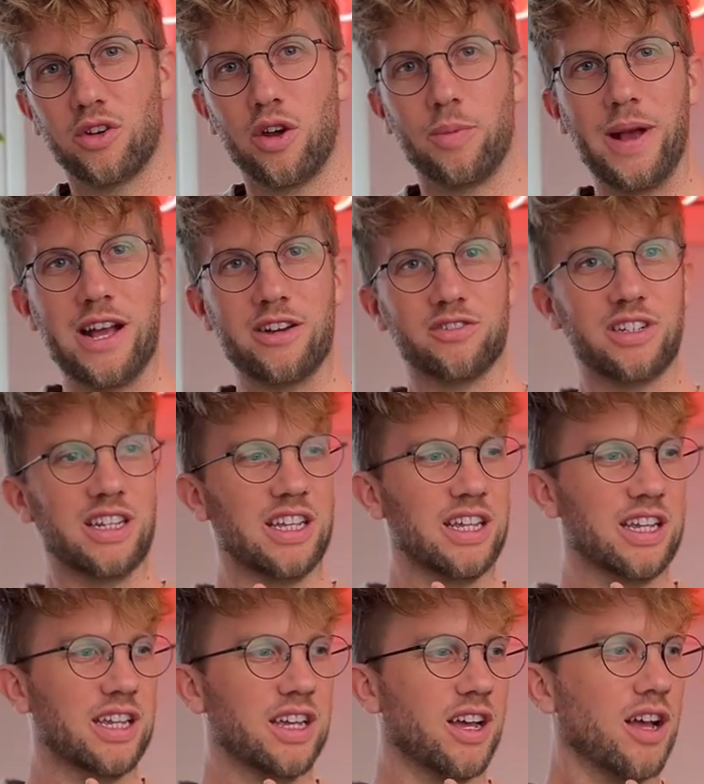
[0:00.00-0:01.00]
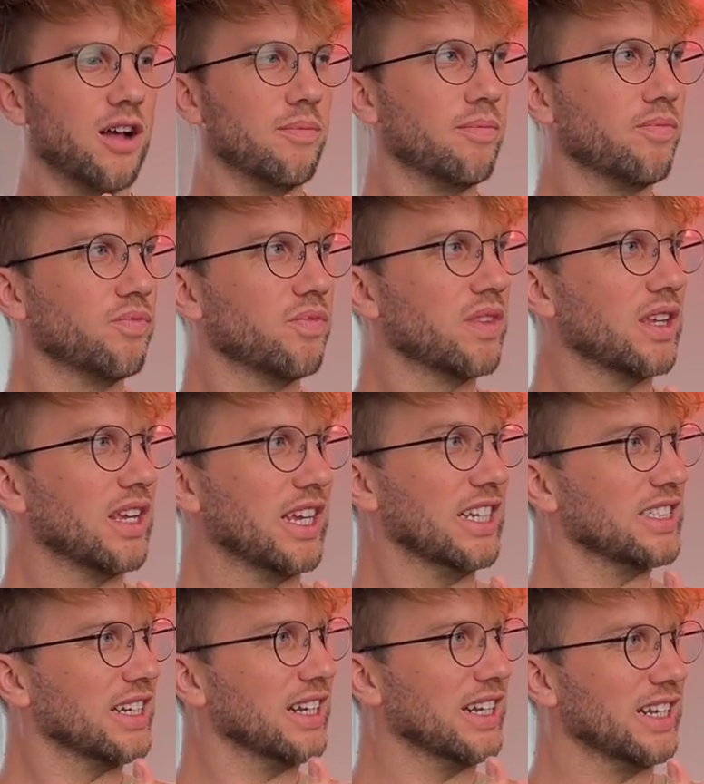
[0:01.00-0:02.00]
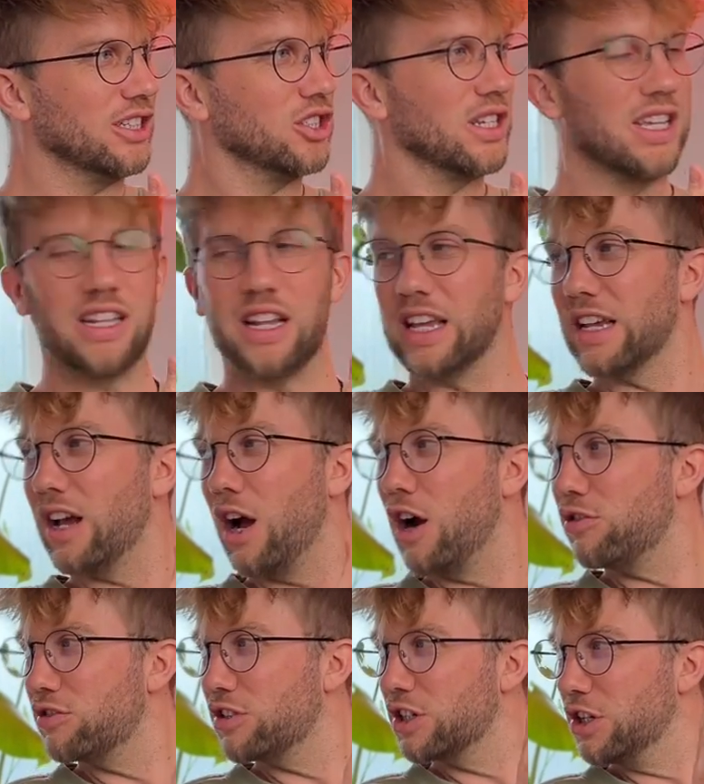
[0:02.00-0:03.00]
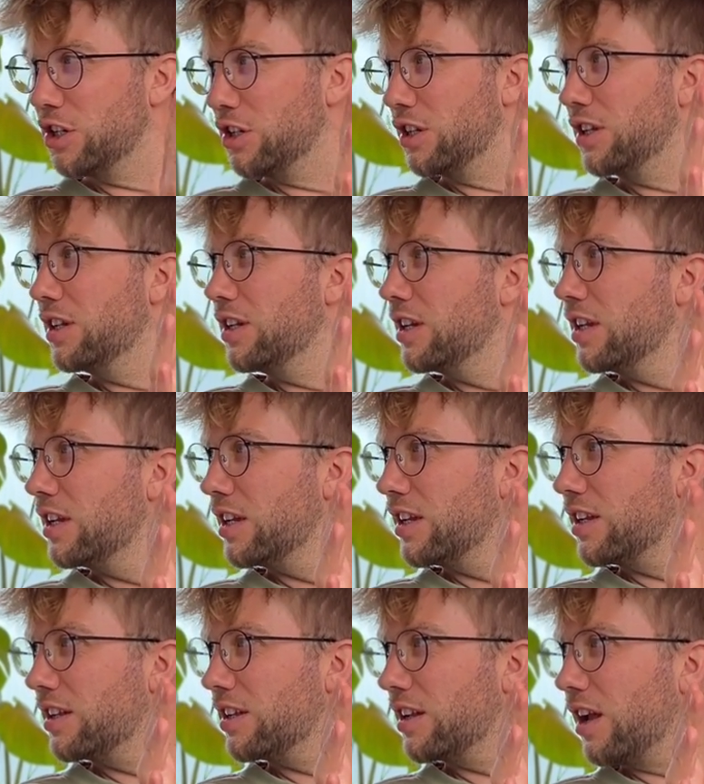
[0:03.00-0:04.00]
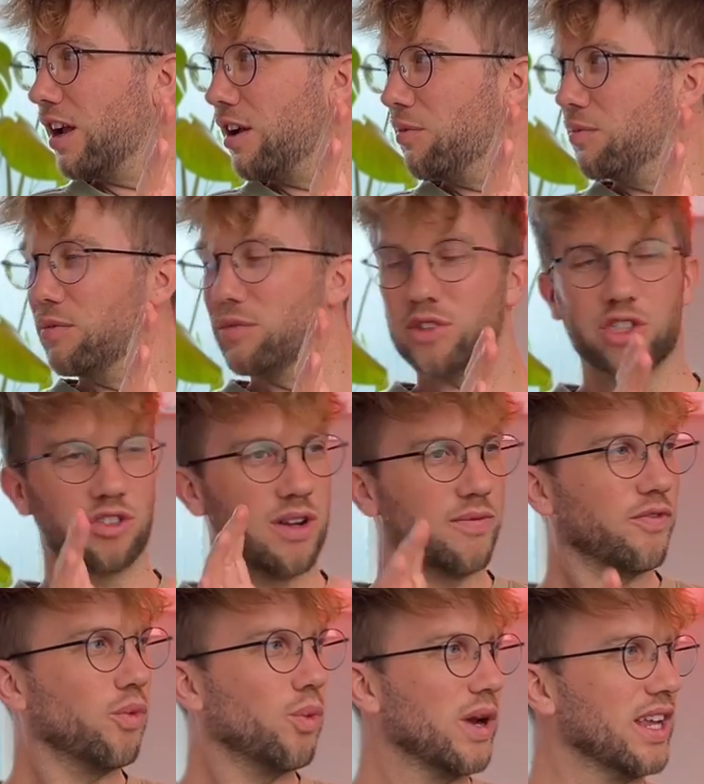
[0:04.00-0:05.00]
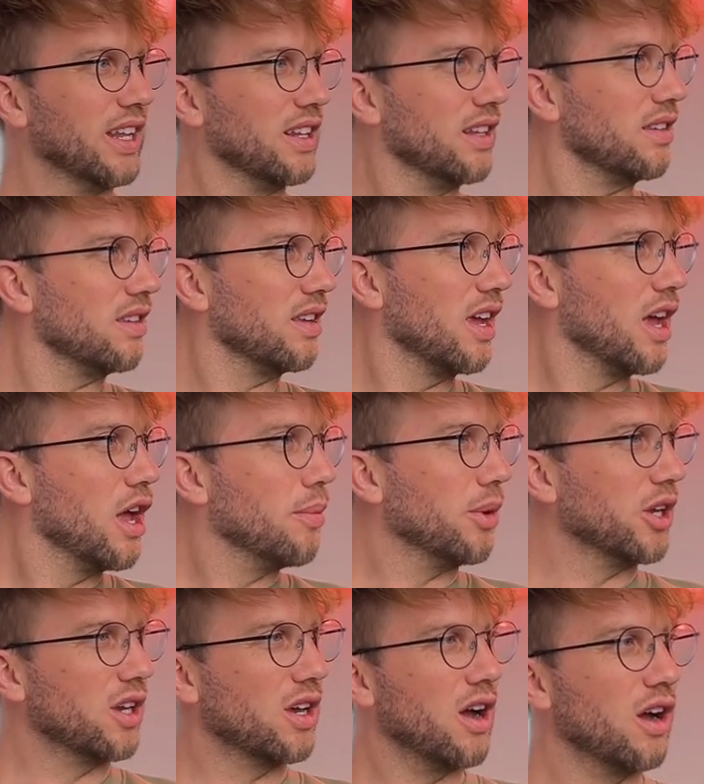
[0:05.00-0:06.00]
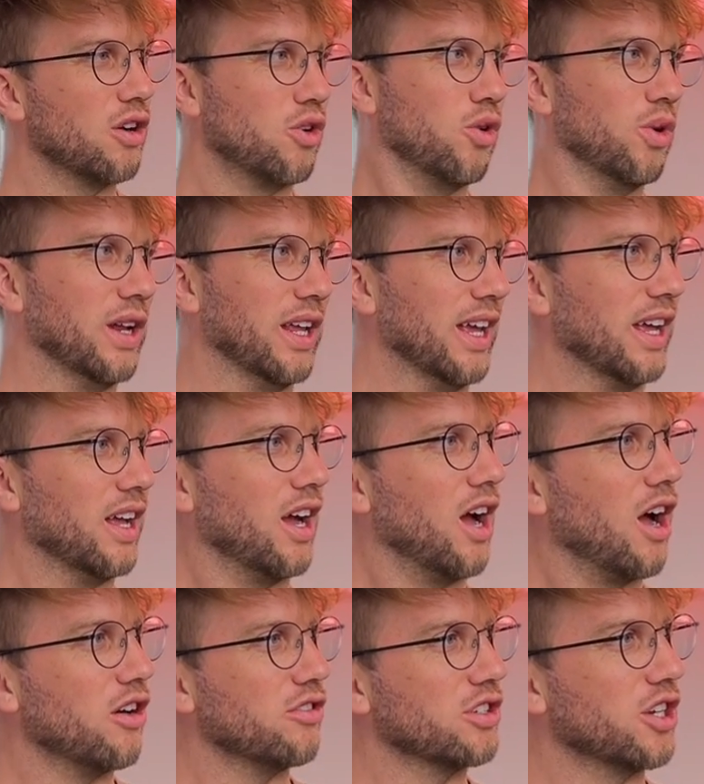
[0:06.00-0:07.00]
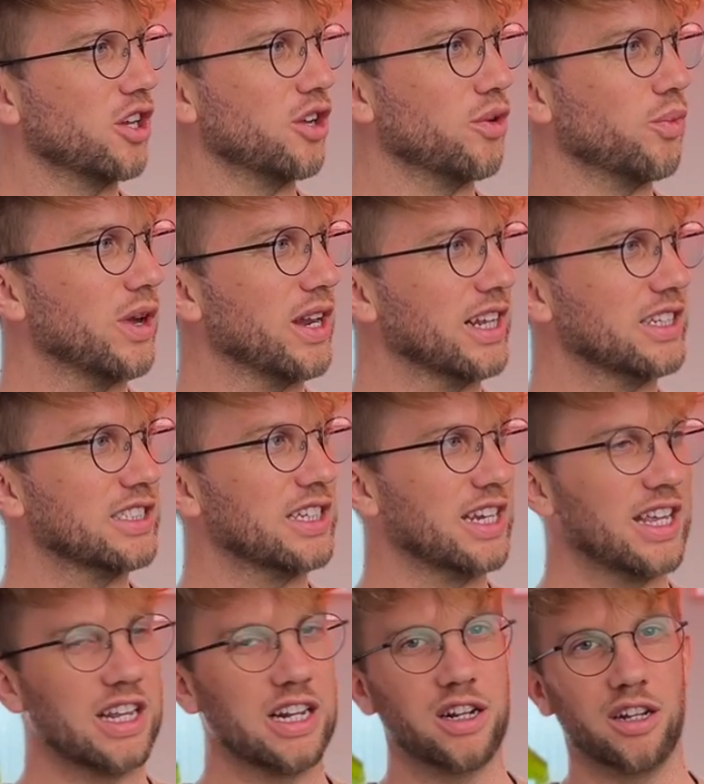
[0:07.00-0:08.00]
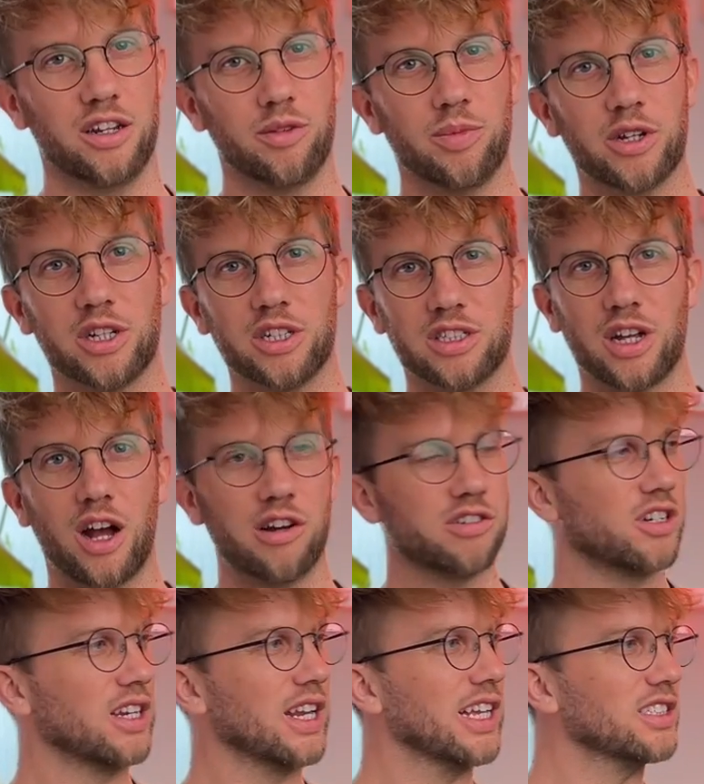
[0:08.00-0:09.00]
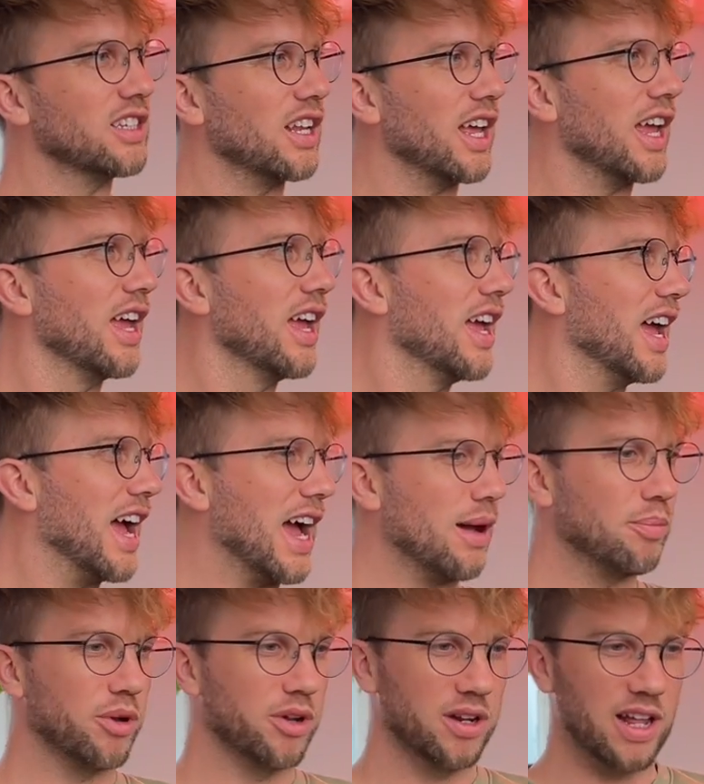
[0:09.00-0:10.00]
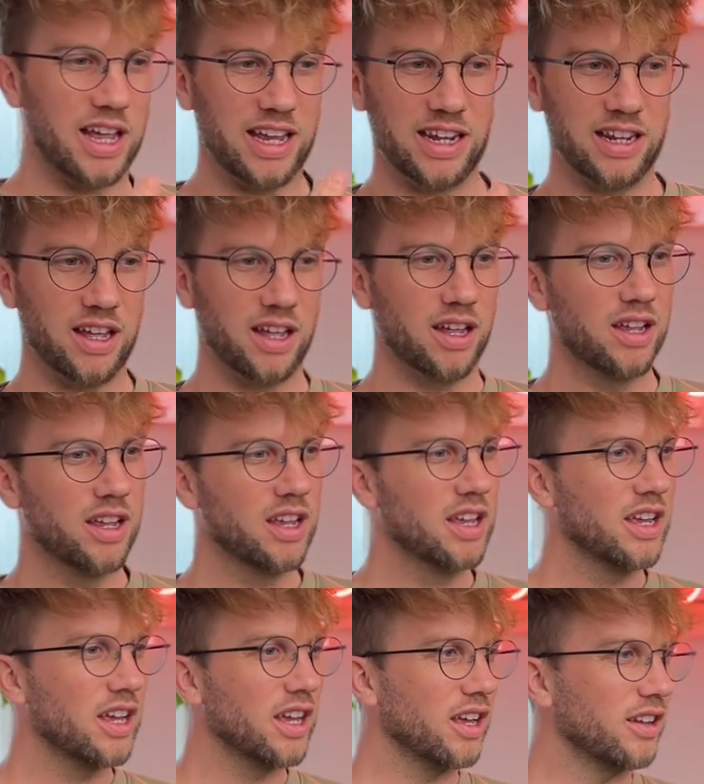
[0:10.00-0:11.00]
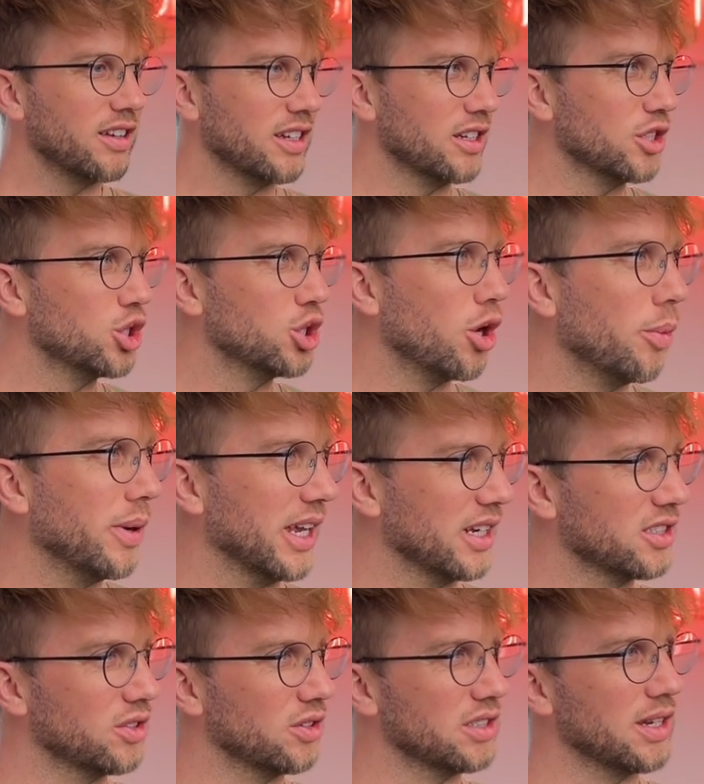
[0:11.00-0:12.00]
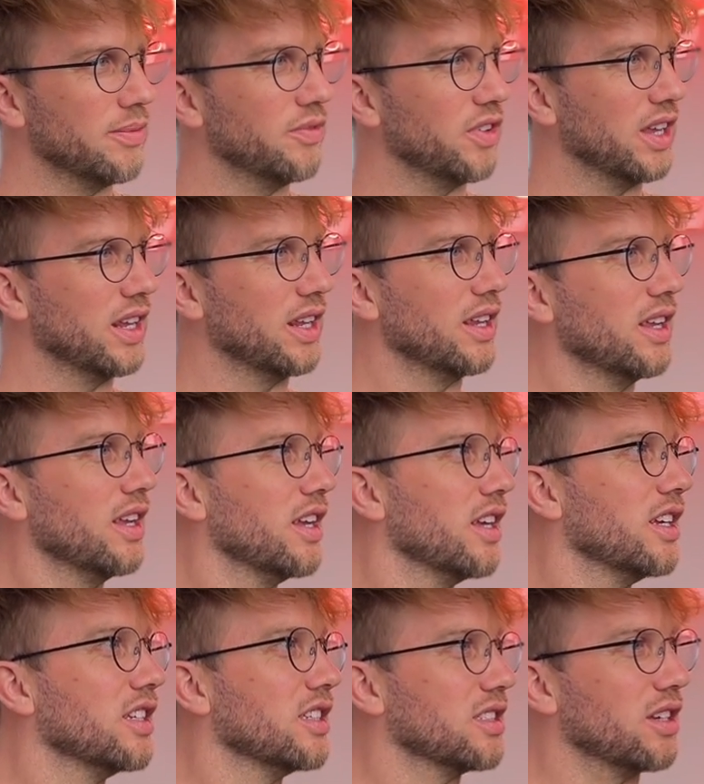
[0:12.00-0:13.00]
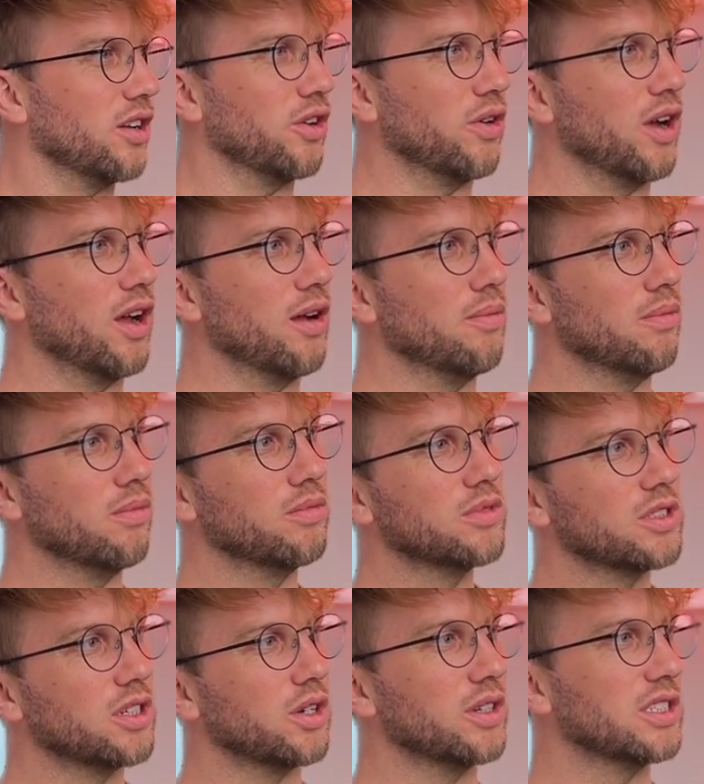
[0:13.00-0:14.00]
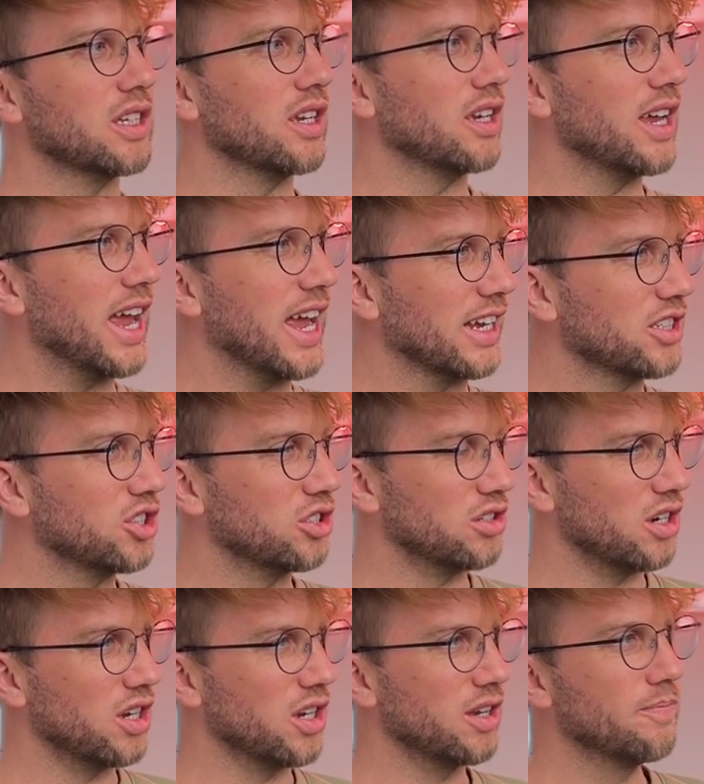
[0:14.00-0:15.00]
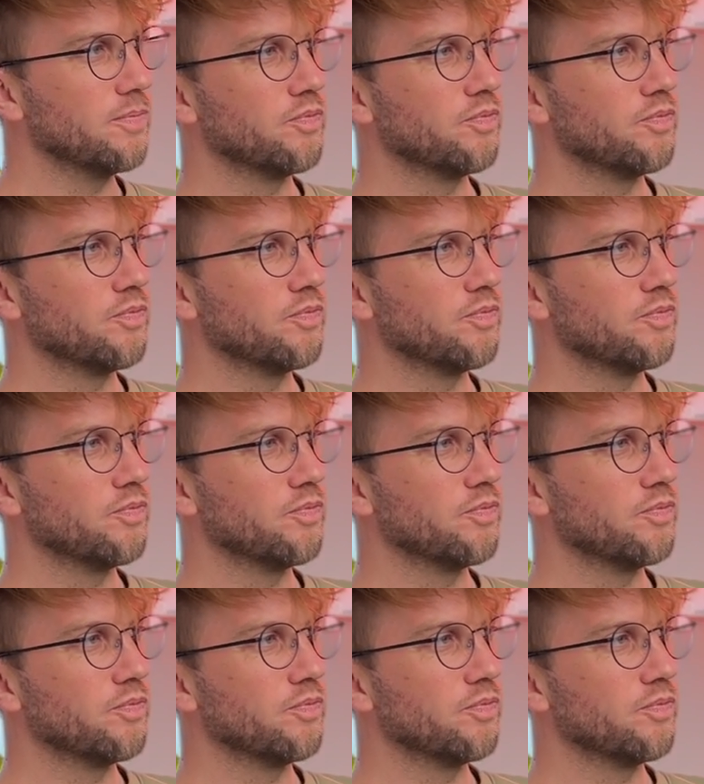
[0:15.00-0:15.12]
apparently, um, it is literally like a hurricane um, strength wind, but you can't call it a hurricane when it's in England because a hurricane has to like happen like in the uh, in the tropics or something. So um, so it's an extra